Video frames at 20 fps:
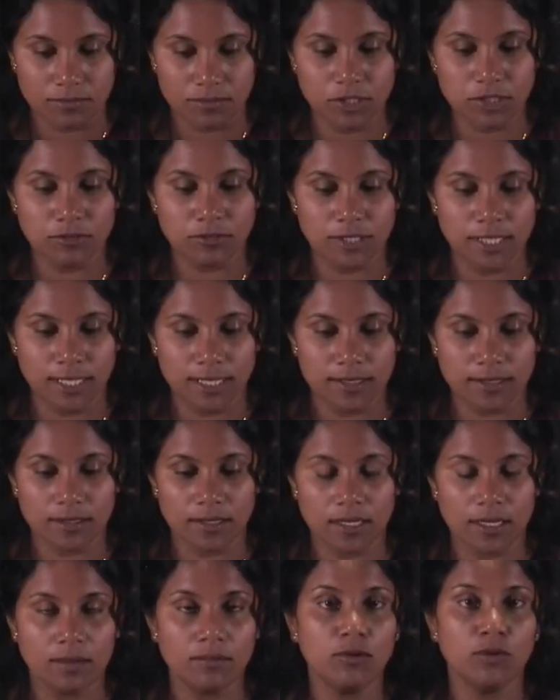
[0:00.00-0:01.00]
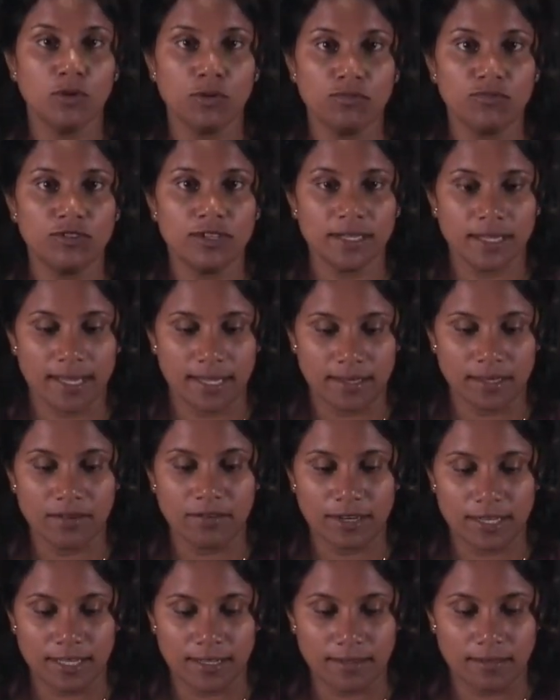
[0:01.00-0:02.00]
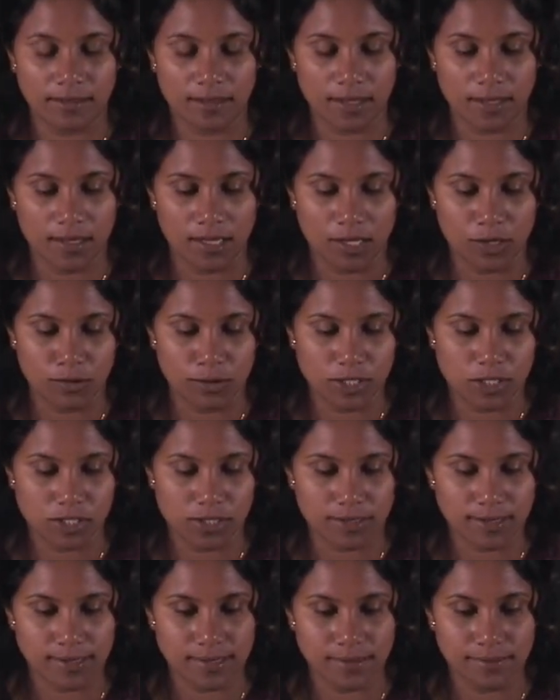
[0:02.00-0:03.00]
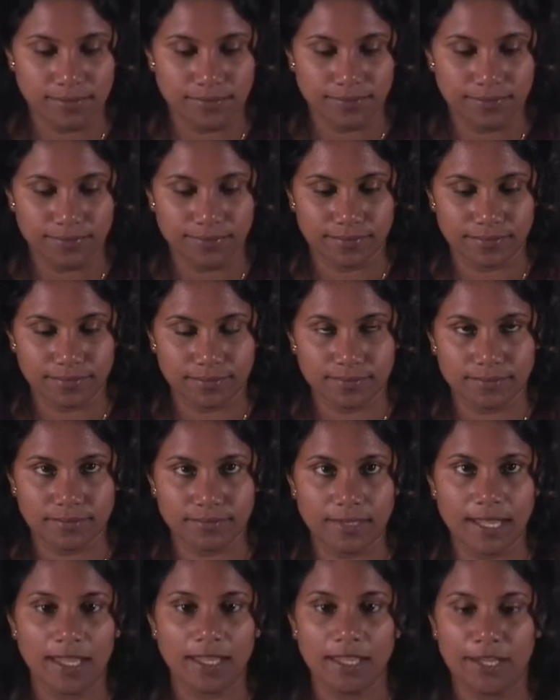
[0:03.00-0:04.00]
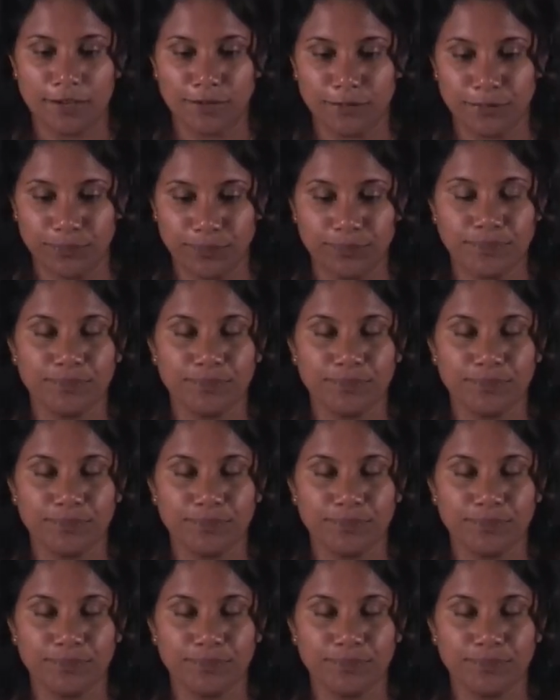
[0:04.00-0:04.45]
do the homework and the critical thinking questions. Thank you.